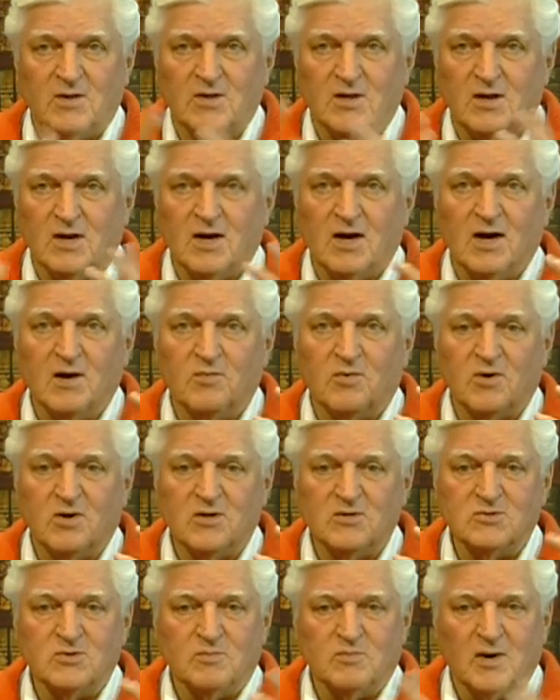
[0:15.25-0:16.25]
in the
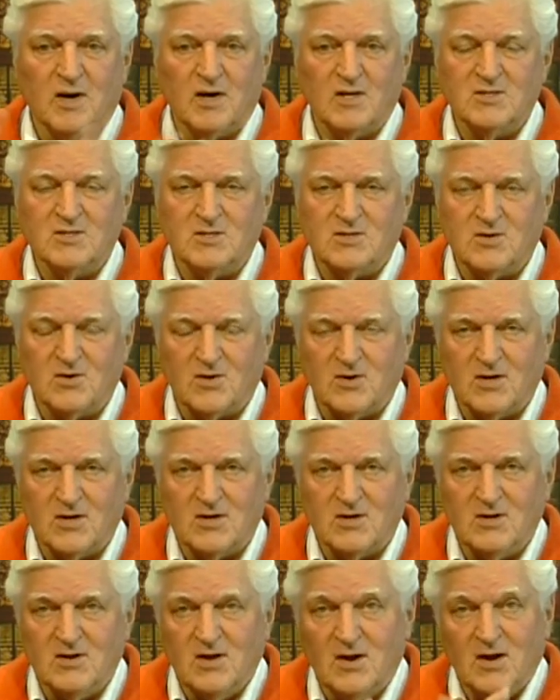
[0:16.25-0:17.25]
library's
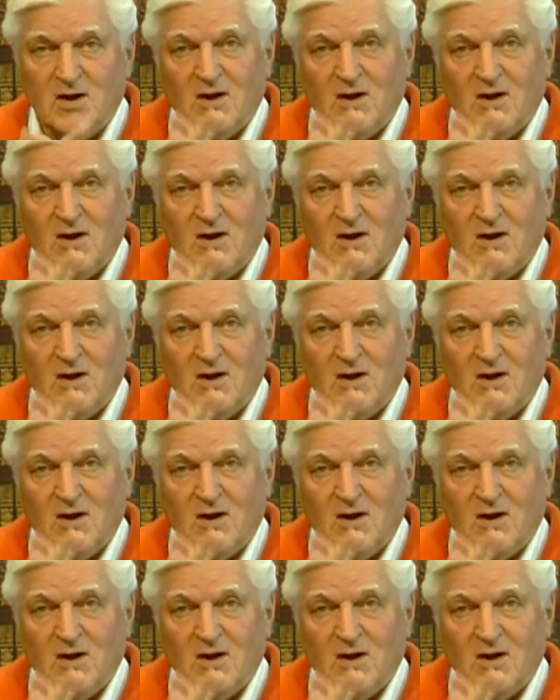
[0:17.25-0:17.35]
repository